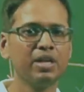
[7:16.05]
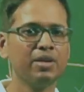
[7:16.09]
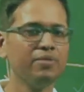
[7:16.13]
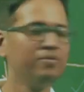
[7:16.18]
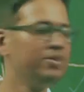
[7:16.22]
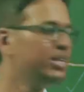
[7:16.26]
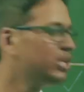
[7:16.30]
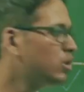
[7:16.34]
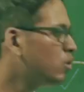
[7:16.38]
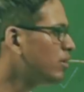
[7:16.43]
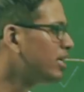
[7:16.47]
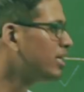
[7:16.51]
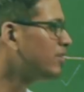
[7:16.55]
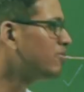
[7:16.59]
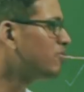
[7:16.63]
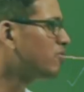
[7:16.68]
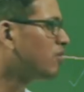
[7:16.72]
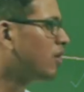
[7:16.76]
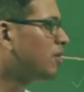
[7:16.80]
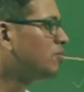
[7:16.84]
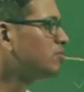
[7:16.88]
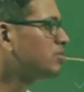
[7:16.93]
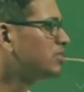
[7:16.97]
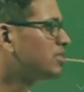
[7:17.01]
We know it
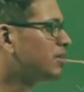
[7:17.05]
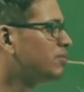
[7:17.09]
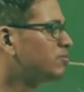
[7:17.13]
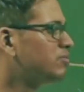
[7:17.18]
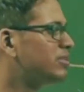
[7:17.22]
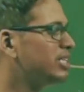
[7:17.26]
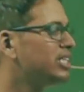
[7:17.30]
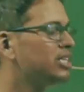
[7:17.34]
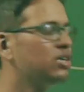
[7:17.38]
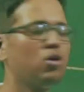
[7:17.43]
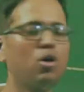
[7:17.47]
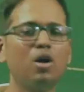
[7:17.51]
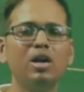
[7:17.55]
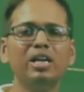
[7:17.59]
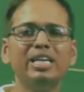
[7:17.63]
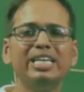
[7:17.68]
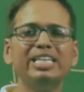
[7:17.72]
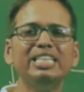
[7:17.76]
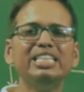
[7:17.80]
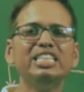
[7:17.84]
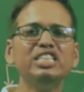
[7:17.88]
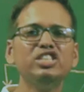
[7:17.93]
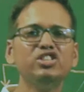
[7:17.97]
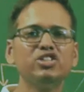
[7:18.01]
from something called
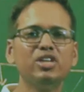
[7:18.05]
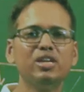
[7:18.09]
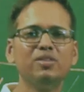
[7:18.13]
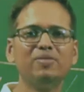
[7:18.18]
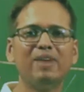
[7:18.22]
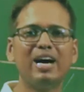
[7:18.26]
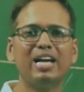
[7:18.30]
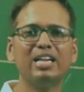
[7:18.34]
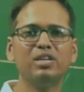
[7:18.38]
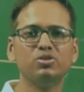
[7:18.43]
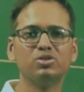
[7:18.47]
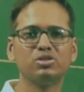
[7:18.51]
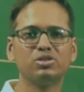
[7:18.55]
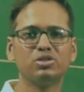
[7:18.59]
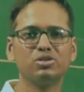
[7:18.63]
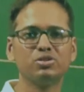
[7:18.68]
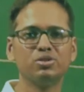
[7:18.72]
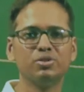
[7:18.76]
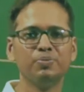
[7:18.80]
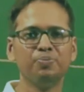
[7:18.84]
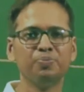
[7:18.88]
initial values,